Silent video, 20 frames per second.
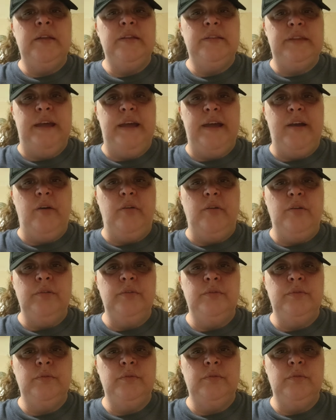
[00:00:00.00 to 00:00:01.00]
Now,
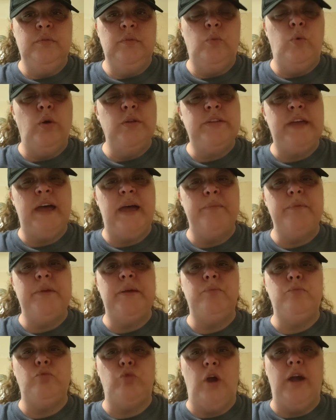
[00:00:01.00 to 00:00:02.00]
what's
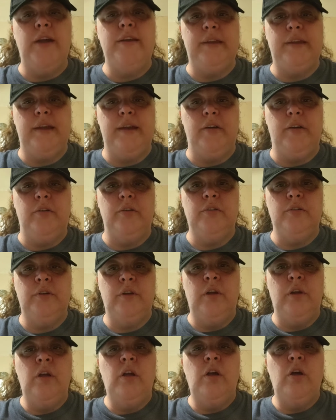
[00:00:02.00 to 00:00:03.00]
happening right now,
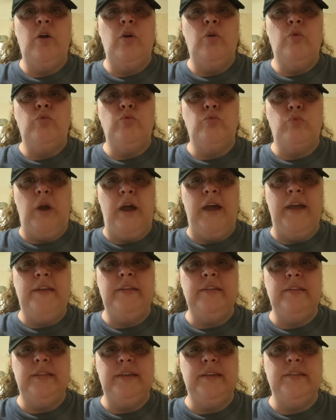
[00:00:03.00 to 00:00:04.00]

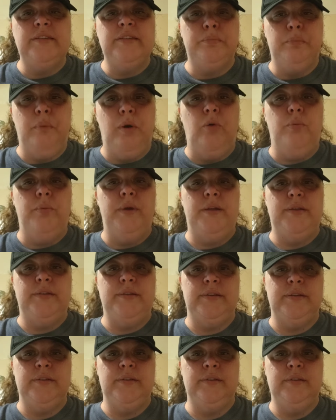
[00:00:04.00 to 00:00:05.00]
right this
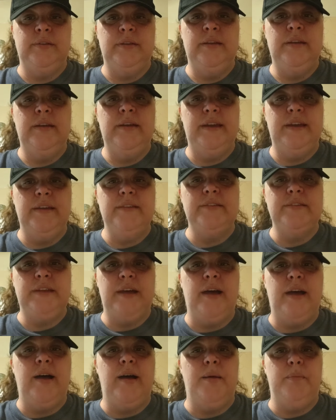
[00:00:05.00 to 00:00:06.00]
moment in
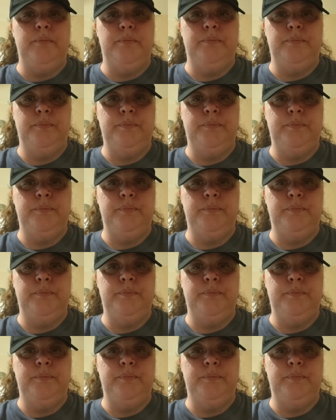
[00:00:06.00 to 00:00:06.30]
time.